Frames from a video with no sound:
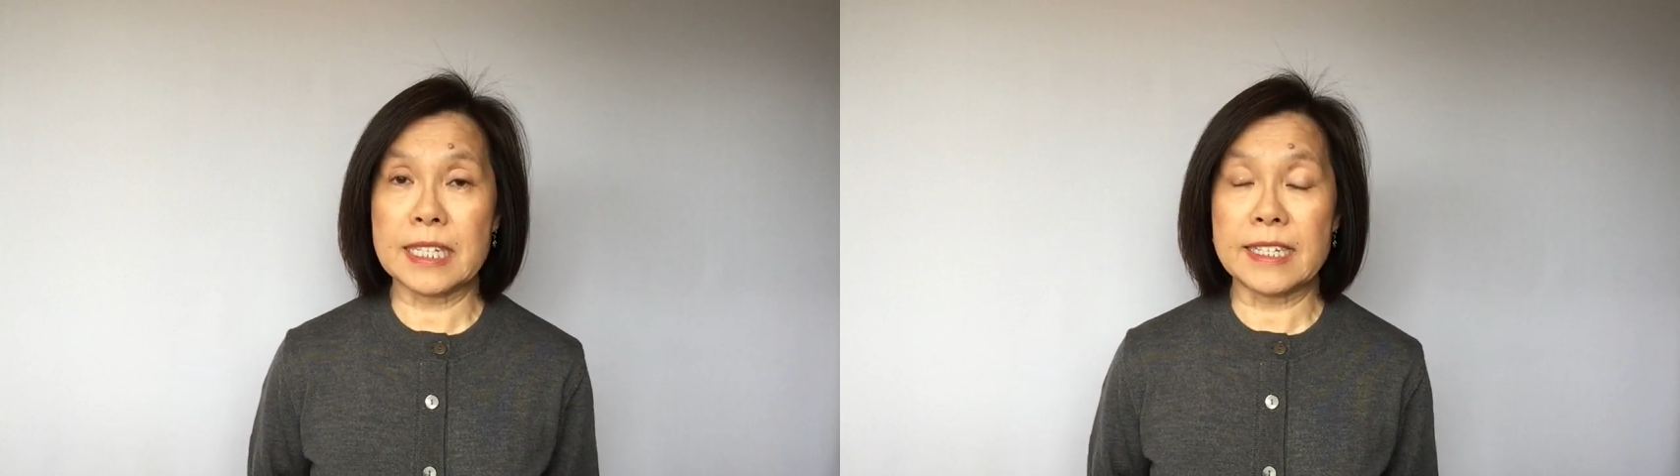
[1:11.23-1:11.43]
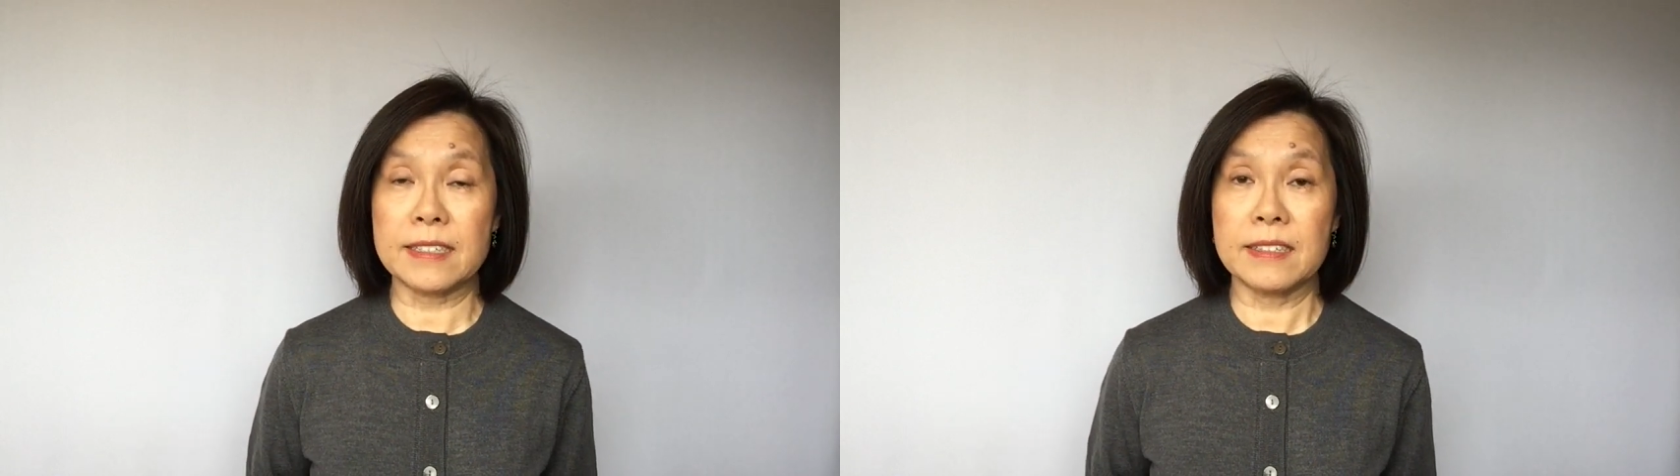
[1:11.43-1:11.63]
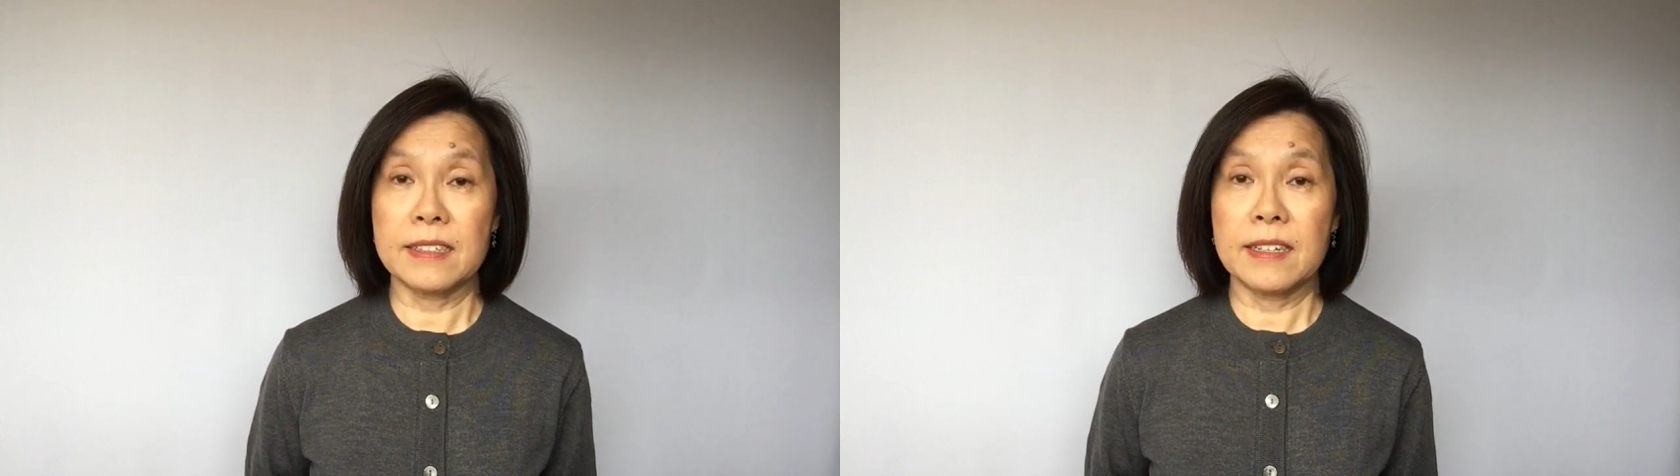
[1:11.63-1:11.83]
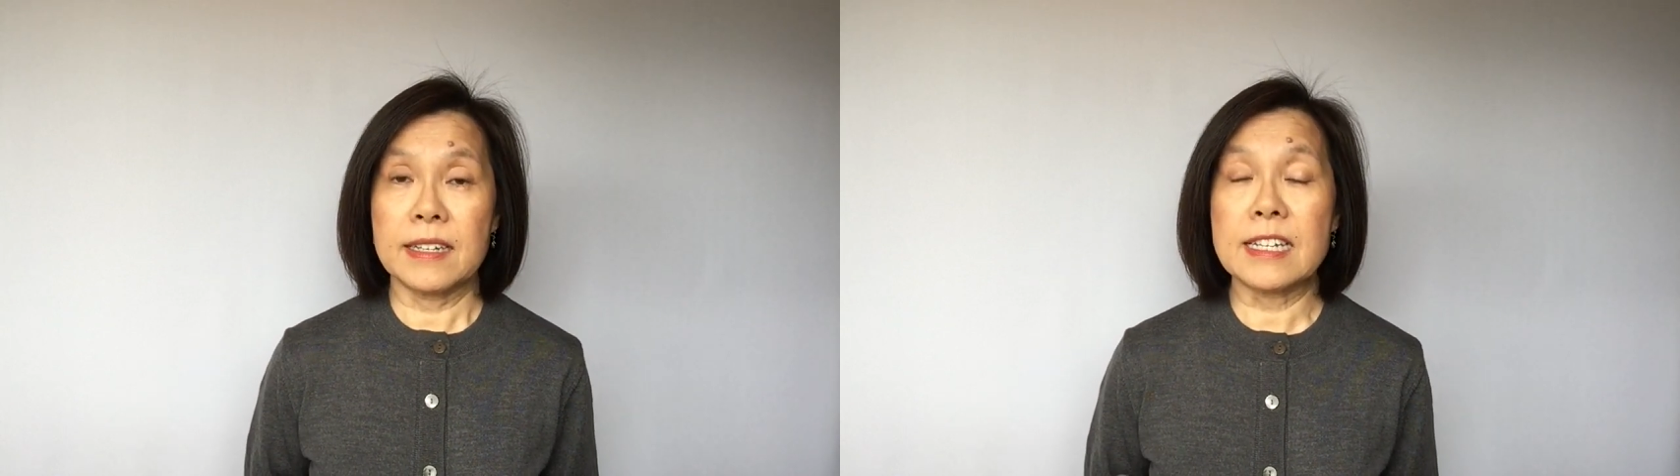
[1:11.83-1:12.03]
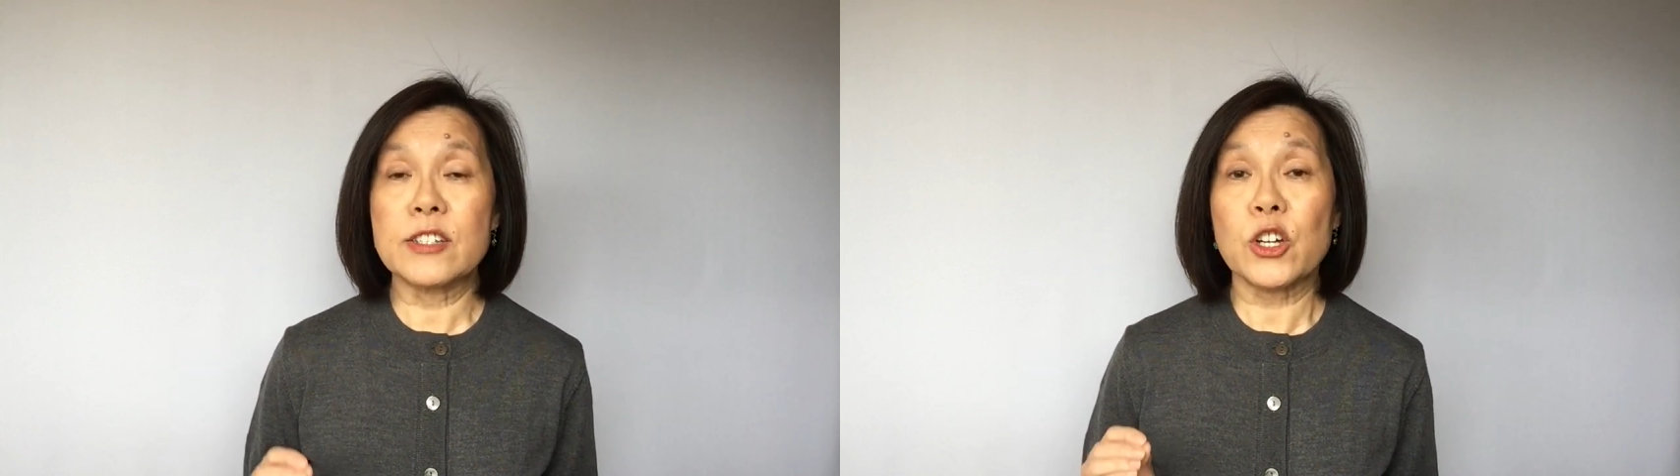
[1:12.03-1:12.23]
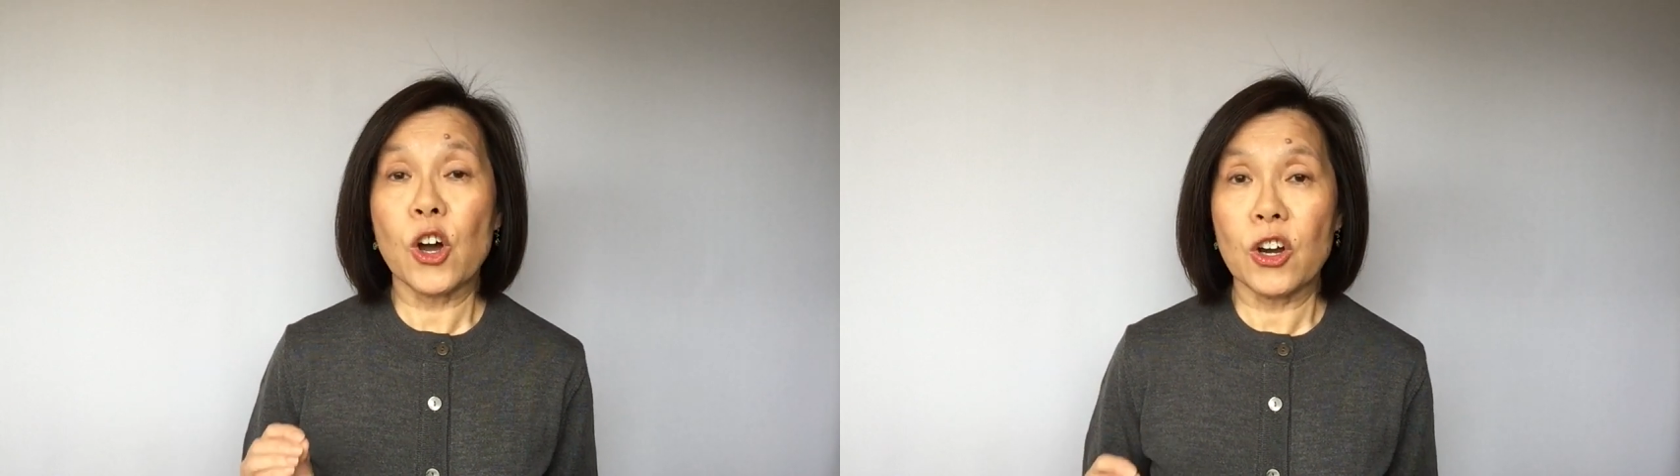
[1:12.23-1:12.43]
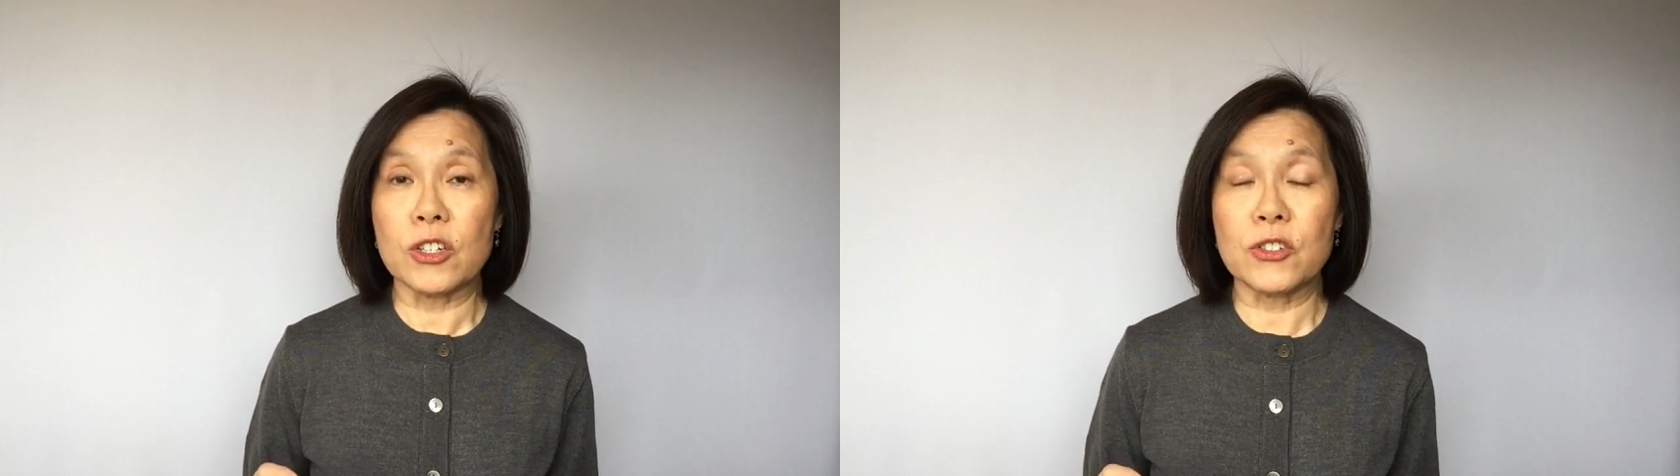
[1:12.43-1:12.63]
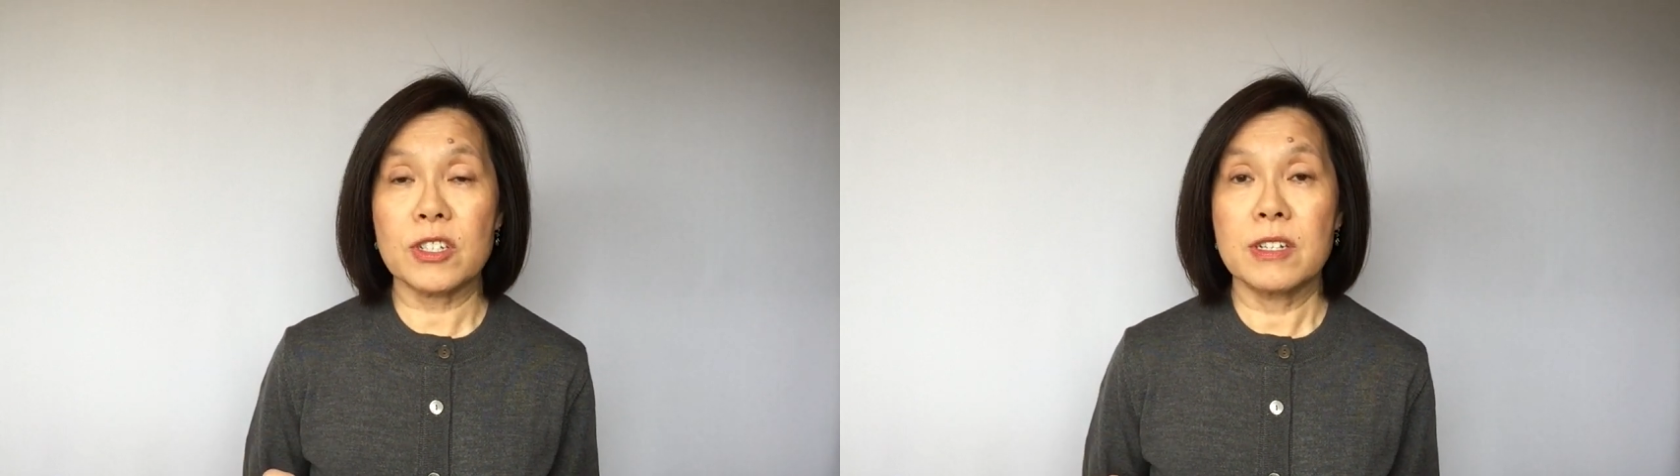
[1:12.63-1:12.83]
data is the
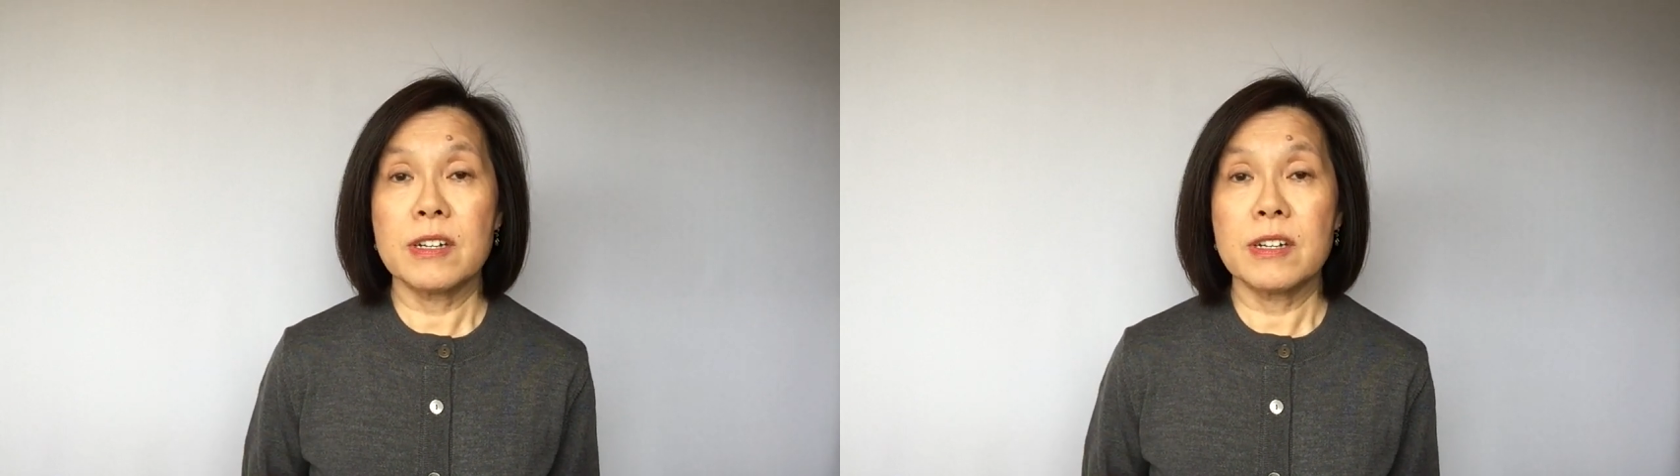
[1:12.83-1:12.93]
heart